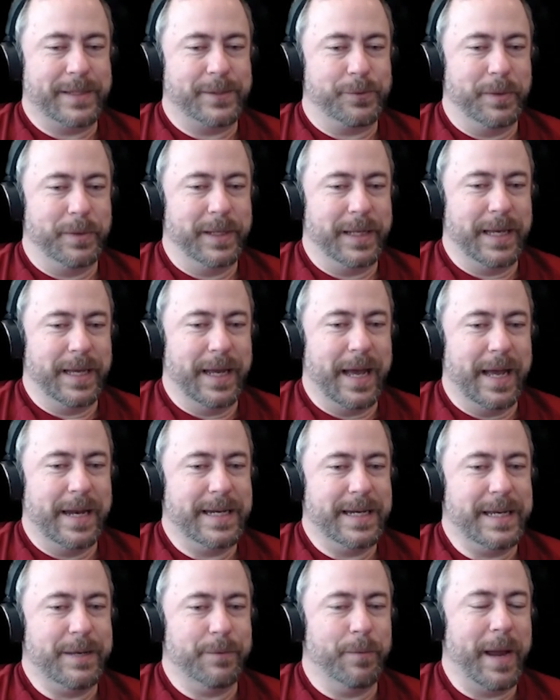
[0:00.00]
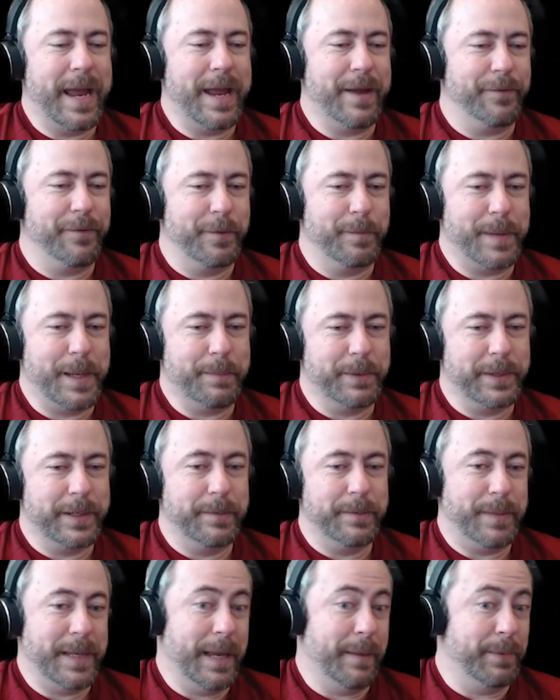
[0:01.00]
really a neat way for people to
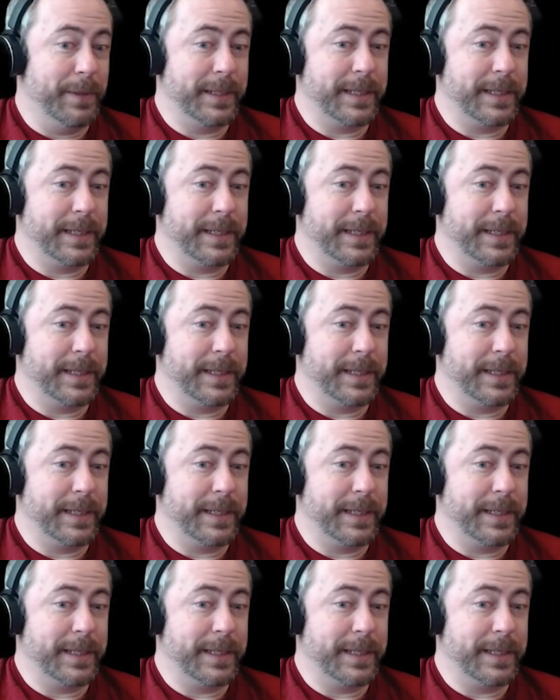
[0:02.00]
be able to